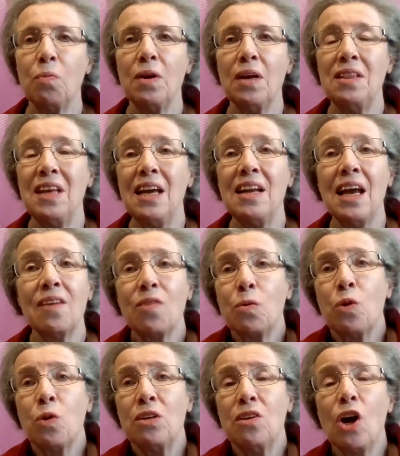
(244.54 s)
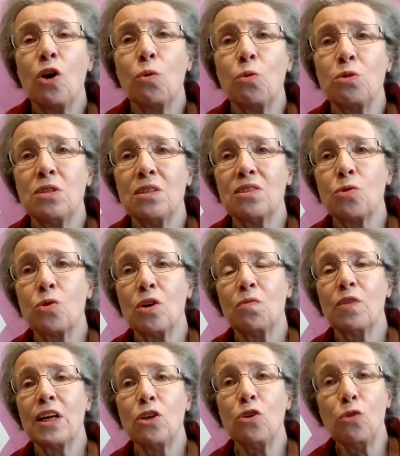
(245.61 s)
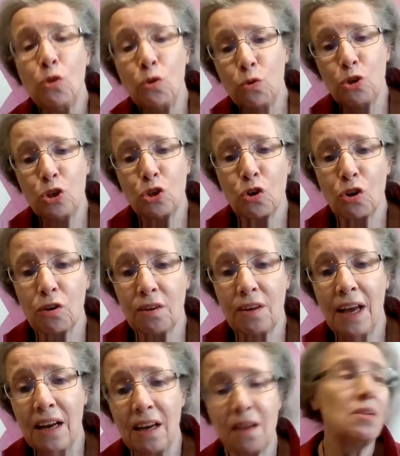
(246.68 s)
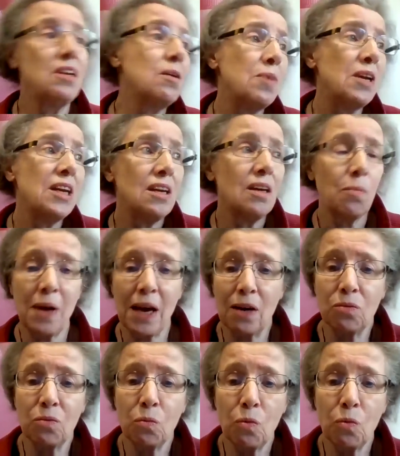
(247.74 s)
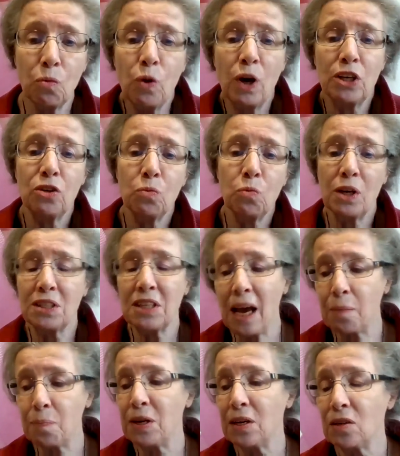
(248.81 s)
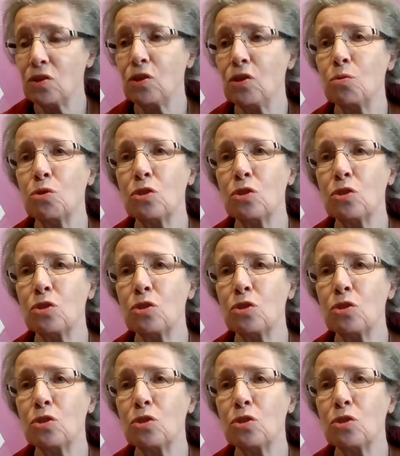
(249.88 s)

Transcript: And then everyone knows. It's sort of like you lose your anonymity about what's happening to you.